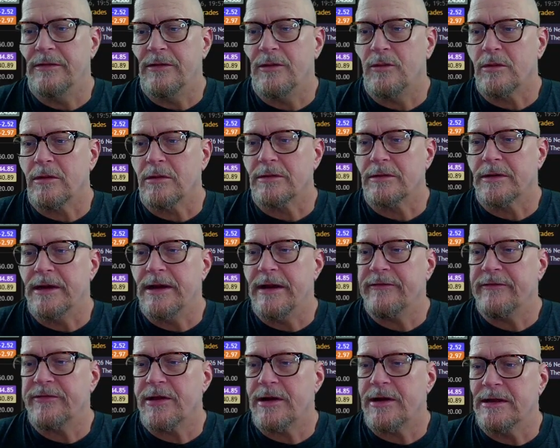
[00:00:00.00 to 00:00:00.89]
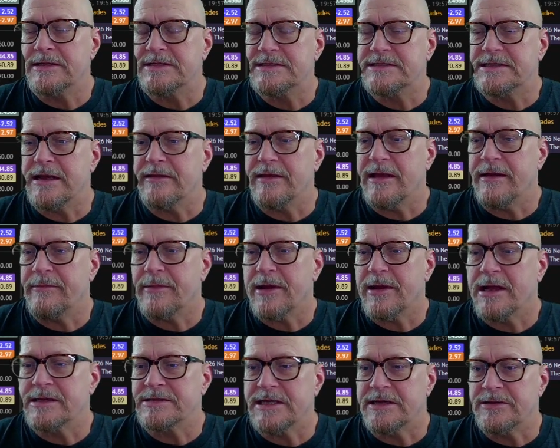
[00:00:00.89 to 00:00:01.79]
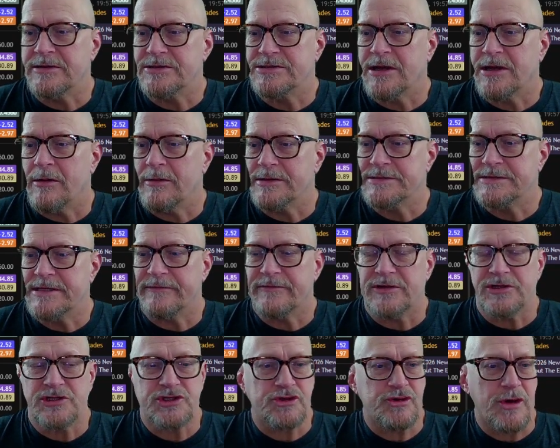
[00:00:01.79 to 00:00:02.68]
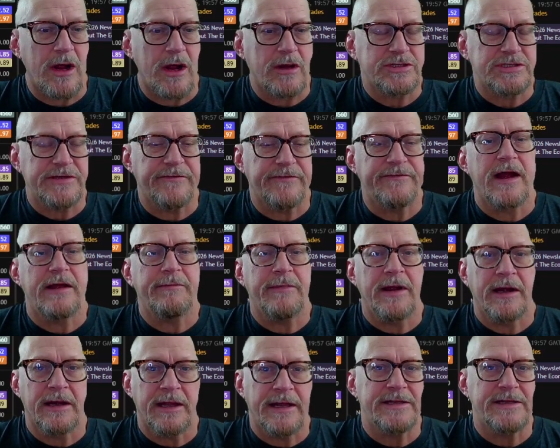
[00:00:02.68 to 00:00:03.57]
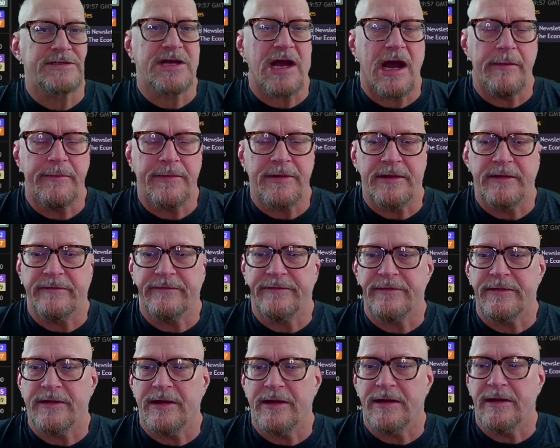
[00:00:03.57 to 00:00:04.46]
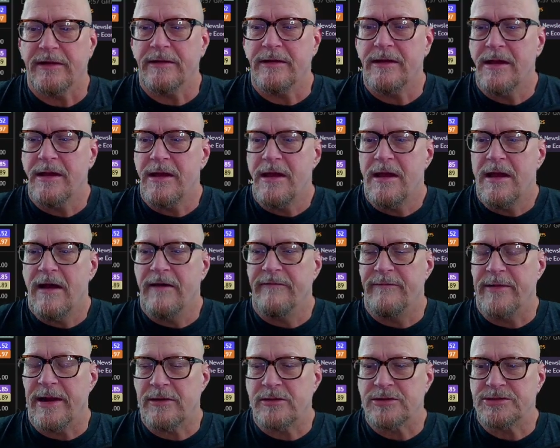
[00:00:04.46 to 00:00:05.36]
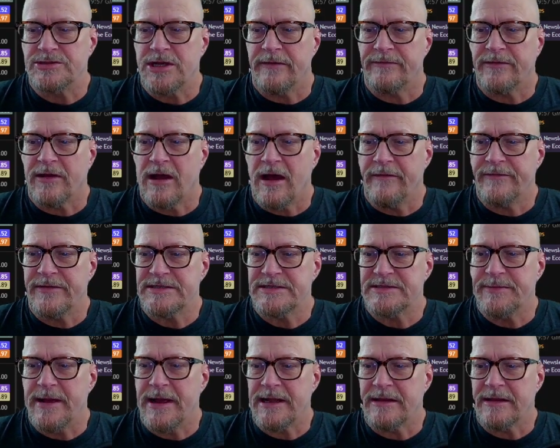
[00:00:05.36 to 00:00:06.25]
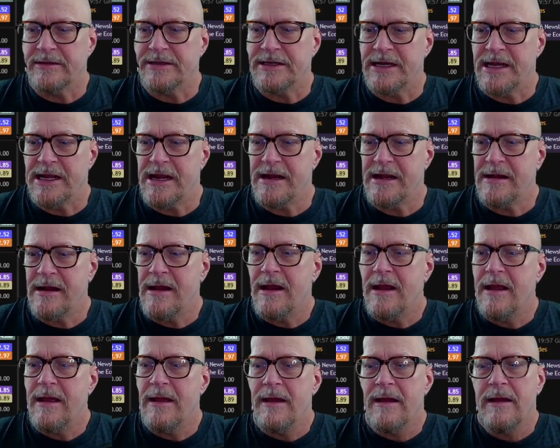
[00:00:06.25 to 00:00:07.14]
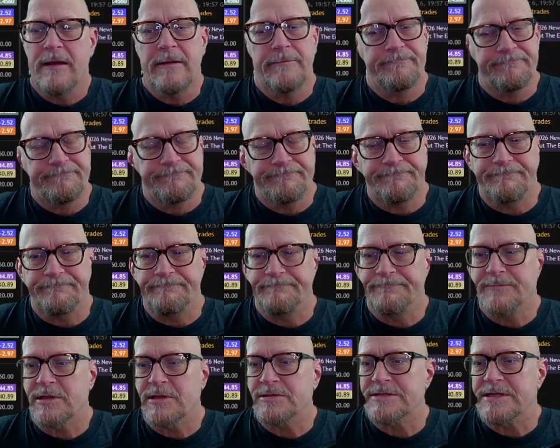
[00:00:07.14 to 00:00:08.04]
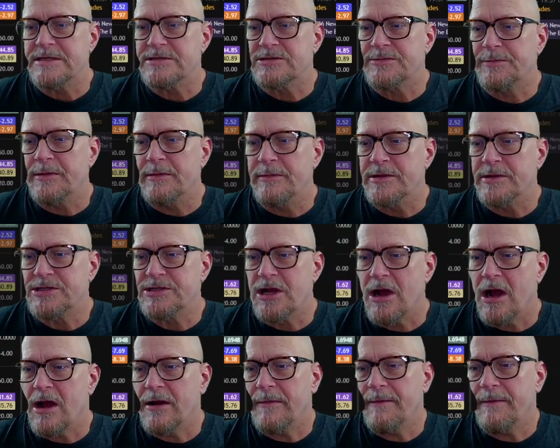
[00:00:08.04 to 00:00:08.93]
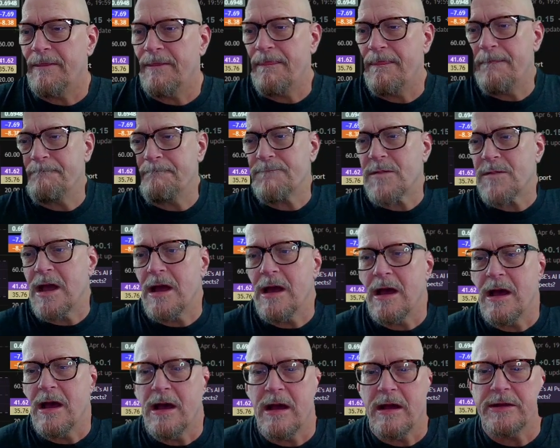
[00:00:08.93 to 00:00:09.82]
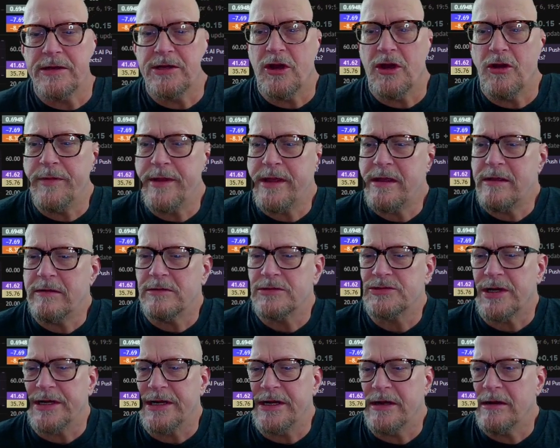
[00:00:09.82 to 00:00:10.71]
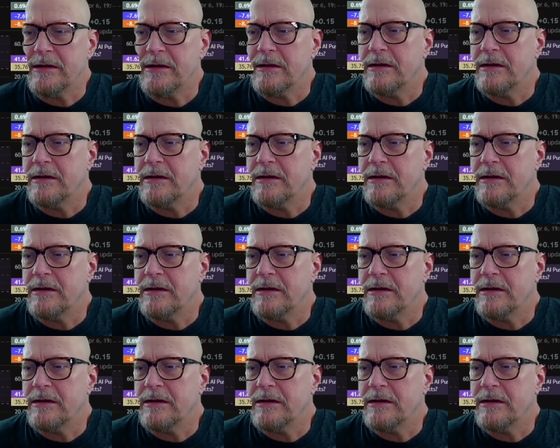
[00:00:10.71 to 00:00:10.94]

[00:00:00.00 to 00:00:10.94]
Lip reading: the world. I never thought I'd say that because I used to always have to scrounge to find my latest copy of Microsoft Office back in the day. Those days are pretty much gone. Adobe, it's right here.